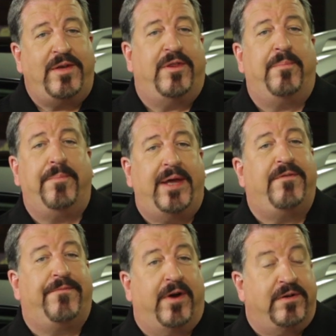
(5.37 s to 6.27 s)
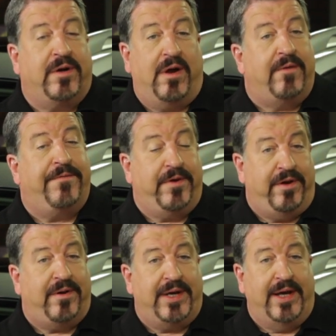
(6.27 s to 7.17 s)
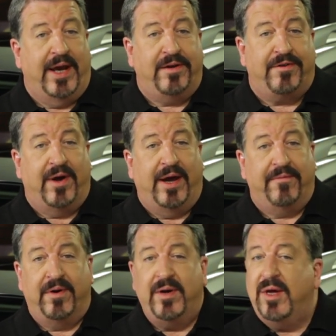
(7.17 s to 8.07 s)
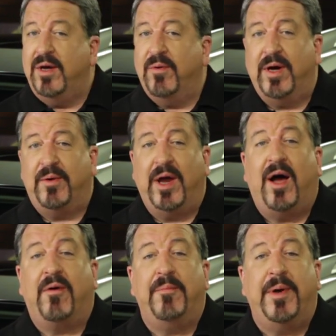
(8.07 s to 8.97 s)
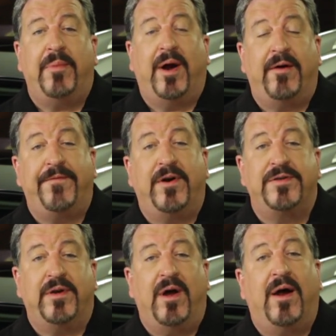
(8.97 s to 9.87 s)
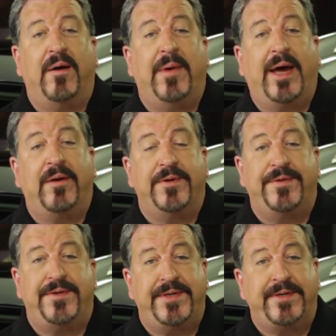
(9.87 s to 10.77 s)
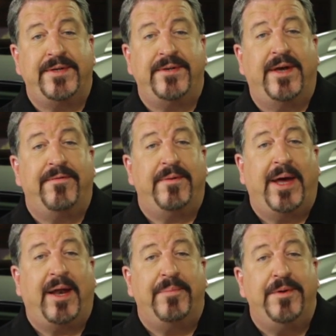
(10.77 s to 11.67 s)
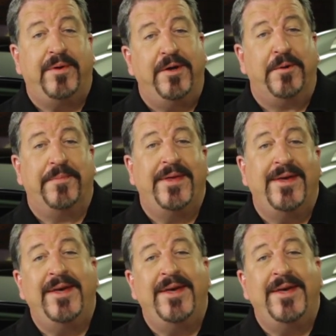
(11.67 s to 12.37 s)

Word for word: what's the best first car for your teenage driver? Well, we all remember our first car. Mine was the sixty-seven Malibu Coupe.